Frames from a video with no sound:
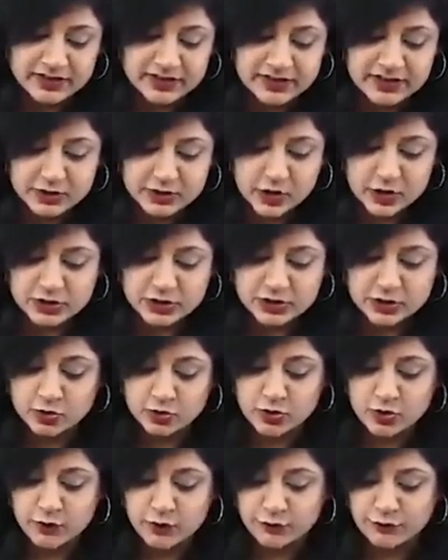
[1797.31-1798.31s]
this is your
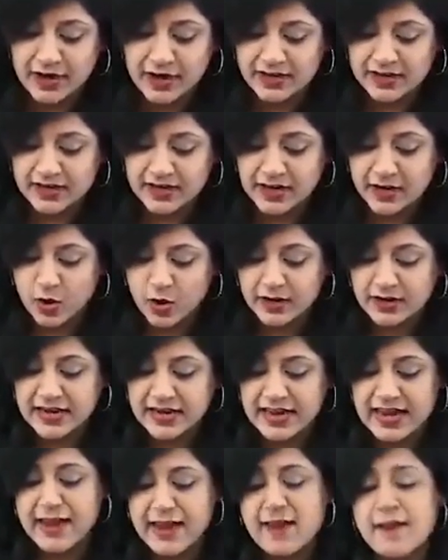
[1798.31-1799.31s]
pseudophakic or
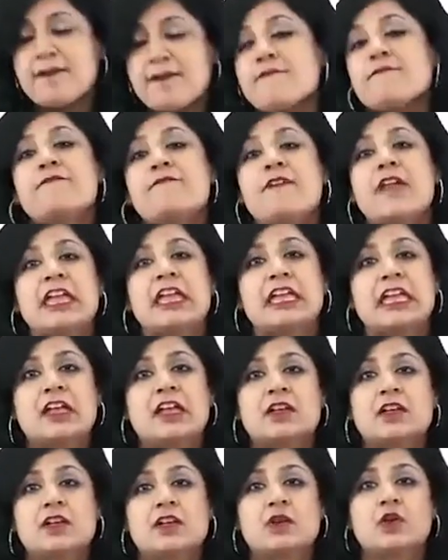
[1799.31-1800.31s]
aphakic